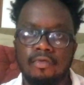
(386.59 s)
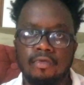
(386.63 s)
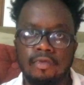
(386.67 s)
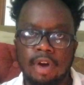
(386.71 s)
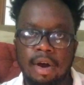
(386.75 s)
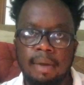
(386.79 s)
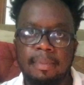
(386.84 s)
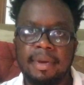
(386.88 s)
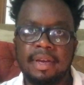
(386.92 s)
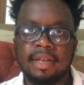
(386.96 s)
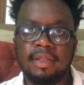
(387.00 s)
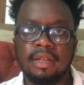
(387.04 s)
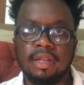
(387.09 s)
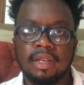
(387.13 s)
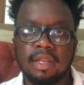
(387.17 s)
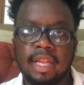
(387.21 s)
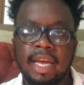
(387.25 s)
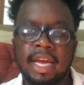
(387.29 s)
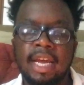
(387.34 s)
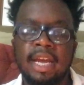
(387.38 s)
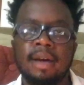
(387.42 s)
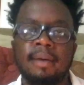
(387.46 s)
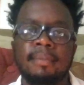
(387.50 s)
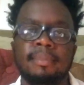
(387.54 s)
Rubbing the
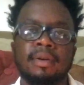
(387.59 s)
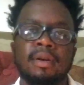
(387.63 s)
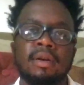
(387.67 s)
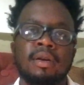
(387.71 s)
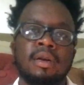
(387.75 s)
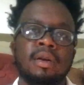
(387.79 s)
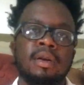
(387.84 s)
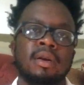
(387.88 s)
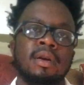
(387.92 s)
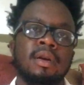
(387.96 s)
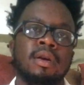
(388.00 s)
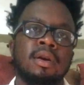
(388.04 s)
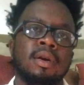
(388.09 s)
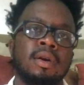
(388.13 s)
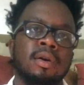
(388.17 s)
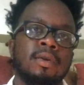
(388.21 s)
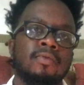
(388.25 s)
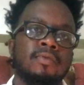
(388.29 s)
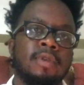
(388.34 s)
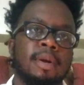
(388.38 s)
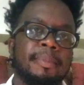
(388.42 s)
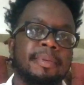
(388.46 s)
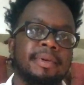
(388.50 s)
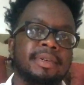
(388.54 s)
lamp
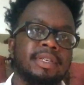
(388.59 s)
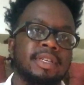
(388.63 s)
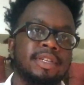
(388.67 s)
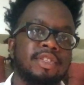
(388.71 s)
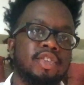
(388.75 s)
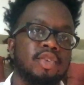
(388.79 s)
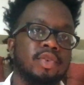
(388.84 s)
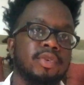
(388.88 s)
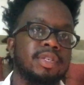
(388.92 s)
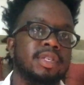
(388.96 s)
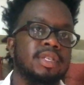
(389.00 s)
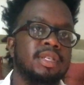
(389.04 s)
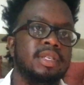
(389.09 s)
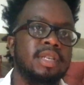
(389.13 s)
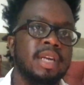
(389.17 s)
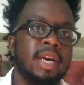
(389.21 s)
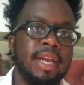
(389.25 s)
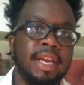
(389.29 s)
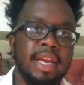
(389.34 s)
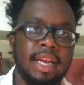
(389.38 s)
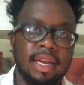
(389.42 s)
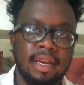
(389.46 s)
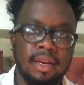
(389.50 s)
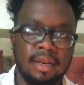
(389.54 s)
represents your
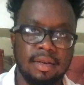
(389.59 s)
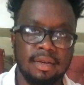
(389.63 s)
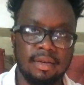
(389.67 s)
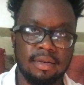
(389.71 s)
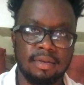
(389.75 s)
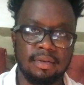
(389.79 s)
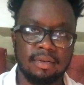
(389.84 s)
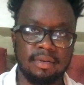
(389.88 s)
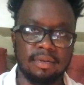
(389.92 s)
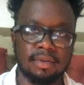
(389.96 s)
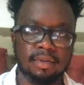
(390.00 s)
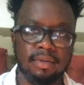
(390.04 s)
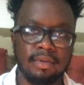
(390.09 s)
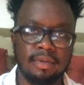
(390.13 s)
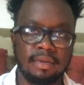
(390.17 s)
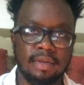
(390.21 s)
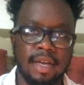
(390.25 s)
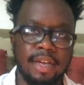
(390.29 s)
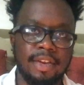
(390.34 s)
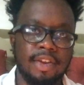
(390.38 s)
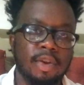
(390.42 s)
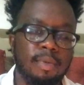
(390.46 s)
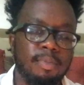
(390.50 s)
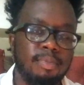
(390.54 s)
study
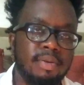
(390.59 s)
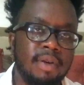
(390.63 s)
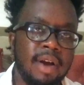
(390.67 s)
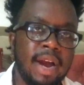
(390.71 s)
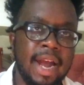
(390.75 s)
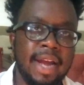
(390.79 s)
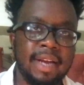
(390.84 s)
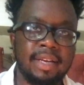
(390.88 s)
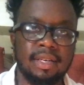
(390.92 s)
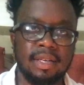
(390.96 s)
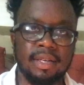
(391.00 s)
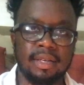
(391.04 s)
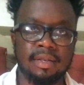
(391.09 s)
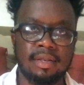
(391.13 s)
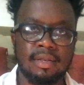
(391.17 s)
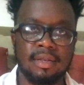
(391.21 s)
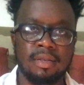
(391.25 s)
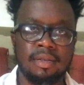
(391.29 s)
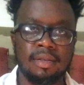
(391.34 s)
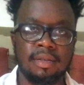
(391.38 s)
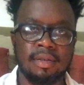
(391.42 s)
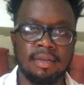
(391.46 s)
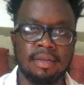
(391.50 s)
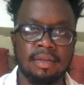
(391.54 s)
and your
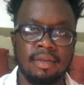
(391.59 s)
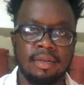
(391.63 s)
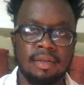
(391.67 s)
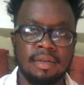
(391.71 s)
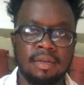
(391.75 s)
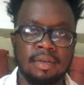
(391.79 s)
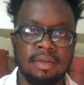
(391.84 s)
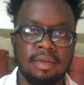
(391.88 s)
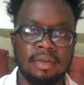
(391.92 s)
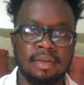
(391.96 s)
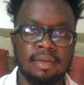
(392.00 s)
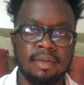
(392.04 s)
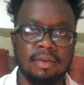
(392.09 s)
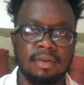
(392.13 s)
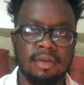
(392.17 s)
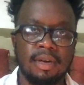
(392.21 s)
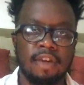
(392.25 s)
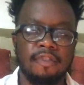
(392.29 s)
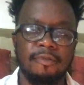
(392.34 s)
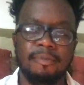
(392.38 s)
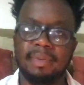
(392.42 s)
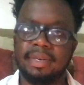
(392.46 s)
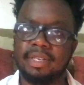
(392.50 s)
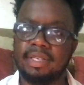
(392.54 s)
practice
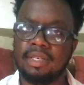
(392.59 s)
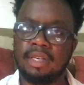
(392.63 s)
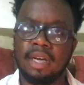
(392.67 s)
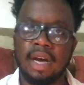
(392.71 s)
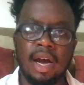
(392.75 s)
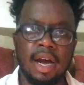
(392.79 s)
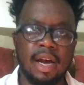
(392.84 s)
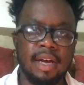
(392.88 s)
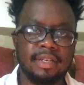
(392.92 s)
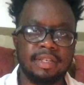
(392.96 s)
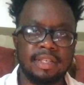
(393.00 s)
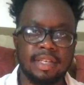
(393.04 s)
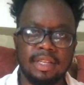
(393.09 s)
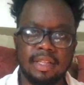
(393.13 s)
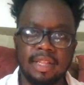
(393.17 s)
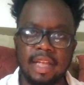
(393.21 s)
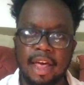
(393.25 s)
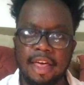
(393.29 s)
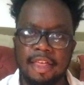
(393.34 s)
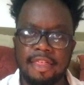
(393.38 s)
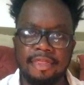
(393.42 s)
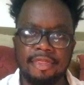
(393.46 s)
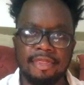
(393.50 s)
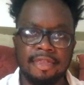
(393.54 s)
of massaging
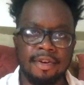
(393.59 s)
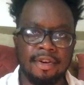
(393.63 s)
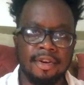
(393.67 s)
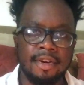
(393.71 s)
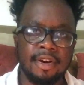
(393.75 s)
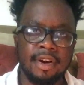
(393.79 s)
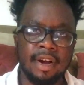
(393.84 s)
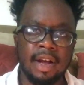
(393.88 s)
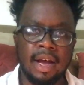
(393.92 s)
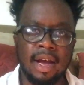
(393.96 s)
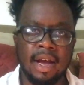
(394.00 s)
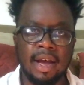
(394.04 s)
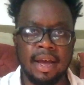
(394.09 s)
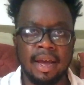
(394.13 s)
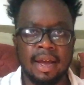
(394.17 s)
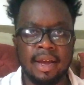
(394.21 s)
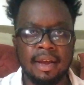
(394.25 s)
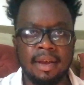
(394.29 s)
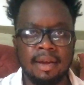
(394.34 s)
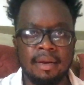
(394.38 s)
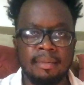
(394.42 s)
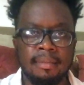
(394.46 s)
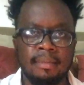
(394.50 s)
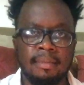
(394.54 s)
that third eye,
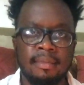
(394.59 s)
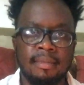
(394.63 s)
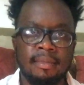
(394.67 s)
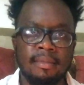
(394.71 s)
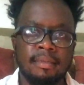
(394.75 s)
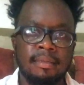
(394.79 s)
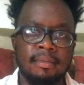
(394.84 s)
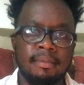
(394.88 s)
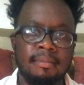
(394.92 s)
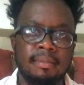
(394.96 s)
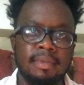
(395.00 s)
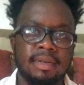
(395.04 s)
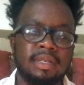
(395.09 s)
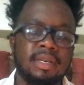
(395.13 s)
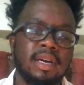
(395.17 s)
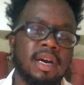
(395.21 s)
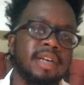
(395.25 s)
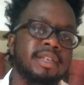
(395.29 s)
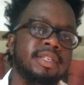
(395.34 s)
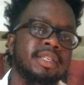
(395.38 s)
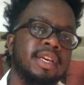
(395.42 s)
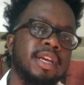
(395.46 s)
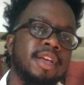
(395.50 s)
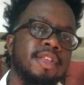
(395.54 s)

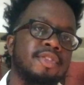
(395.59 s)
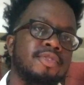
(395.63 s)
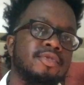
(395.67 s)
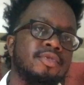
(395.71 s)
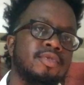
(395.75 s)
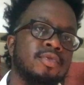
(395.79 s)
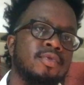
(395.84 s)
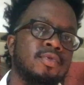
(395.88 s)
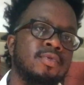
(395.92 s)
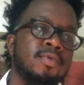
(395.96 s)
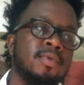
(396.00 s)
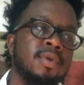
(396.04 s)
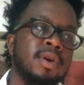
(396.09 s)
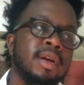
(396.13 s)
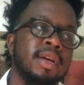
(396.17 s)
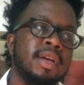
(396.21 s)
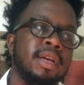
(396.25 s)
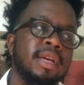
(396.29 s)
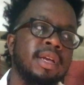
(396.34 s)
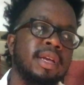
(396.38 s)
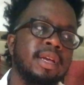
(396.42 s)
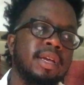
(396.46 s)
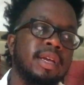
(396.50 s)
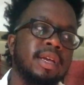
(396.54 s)
massaging it
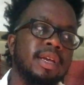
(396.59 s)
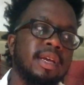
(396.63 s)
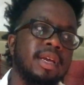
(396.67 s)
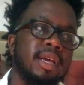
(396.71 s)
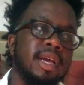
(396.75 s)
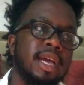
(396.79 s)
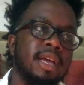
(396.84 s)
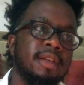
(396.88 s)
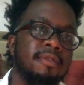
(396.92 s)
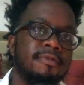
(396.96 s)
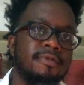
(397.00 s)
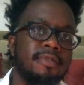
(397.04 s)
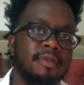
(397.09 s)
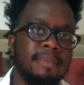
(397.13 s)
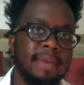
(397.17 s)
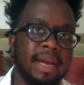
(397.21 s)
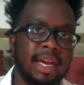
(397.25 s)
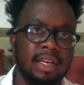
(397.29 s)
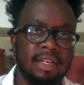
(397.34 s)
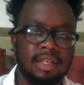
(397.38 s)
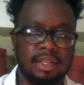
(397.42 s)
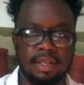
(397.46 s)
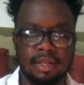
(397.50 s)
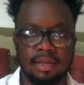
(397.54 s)
through
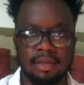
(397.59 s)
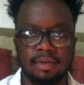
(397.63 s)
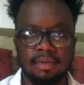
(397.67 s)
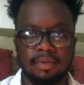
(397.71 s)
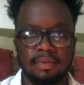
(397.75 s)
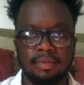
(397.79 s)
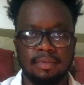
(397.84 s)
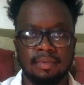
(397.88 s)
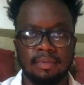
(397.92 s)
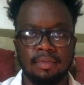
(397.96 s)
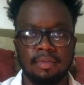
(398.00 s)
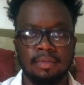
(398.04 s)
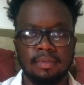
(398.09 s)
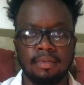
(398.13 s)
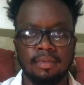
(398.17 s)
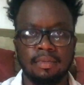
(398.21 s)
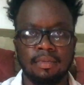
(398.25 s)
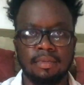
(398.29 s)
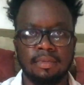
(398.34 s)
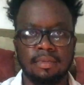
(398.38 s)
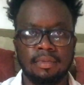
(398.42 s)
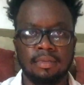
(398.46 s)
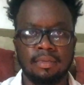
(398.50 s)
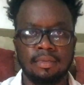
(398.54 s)

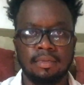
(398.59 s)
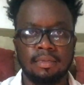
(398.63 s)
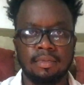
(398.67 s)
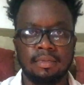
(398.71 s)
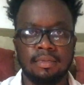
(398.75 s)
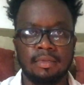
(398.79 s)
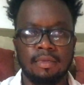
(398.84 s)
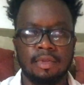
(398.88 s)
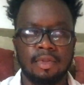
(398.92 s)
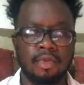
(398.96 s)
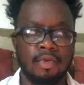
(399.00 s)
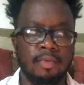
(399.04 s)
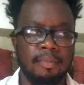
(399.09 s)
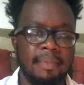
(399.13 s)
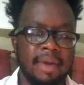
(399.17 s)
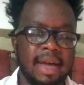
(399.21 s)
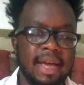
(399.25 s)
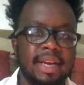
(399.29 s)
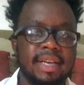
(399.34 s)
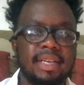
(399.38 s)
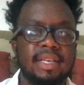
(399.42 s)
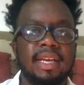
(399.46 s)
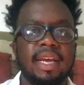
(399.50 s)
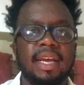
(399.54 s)
information, through
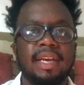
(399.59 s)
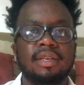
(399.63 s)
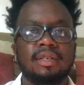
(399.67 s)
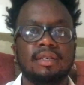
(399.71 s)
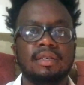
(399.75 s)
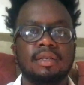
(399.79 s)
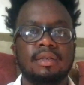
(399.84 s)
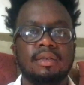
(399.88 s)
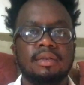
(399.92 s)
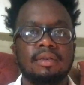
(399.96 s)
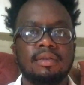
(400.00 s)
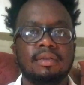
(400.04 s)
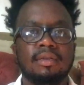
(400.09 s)
meditation,